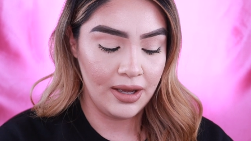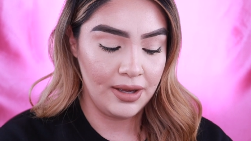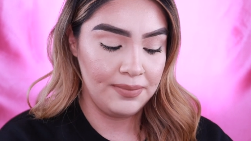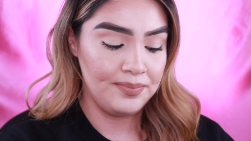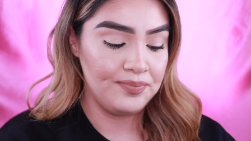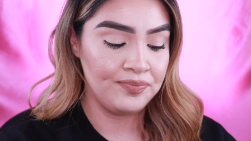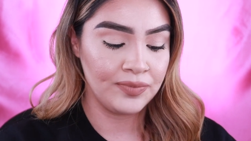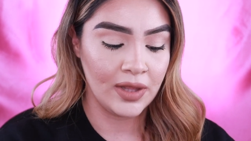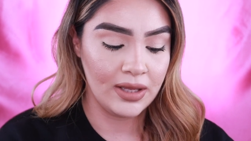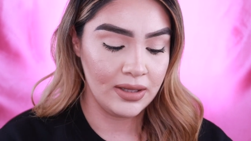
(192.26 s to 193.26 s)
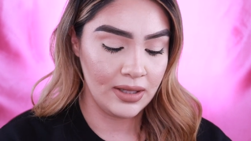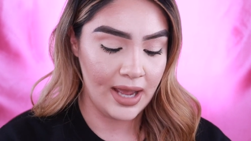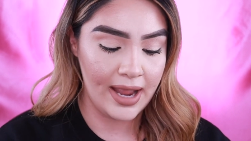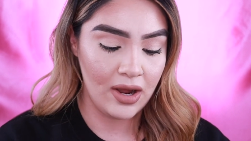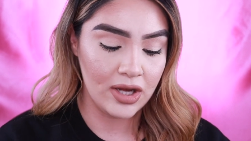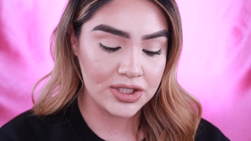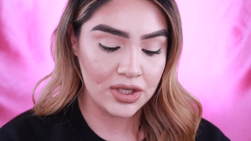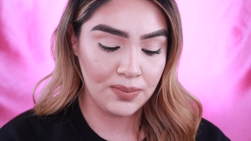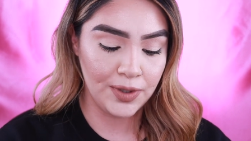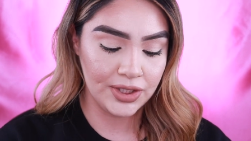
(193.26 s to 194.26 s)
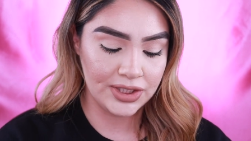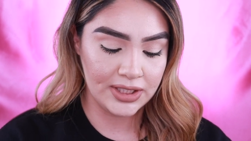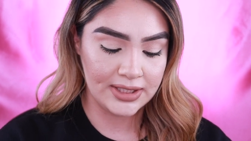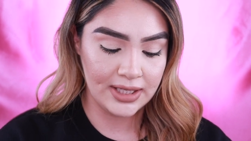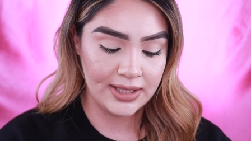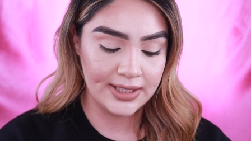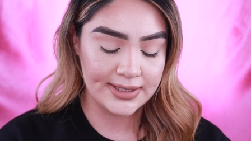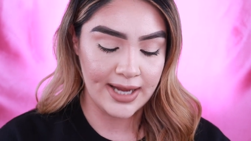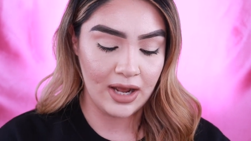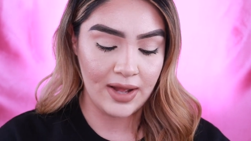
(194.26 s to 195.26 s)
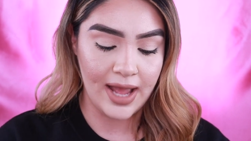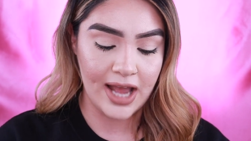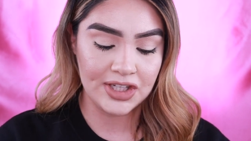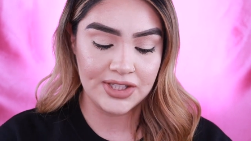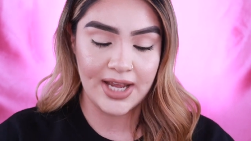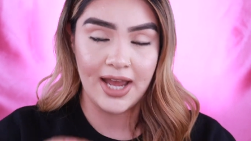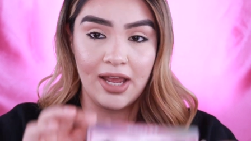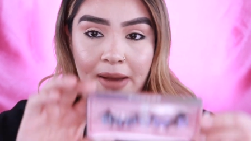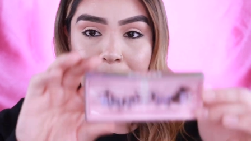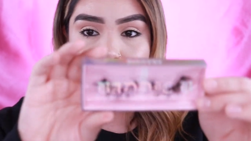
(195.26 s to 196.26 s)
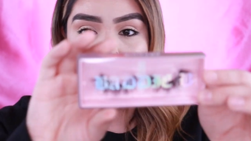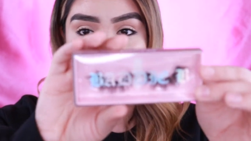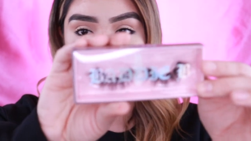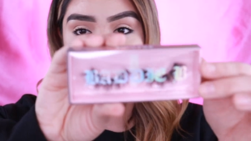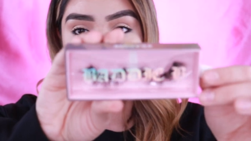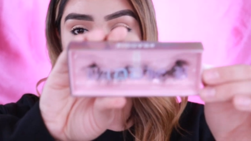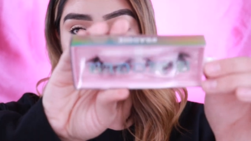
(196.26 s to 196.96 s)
um, I also purchased the style hashtag baddie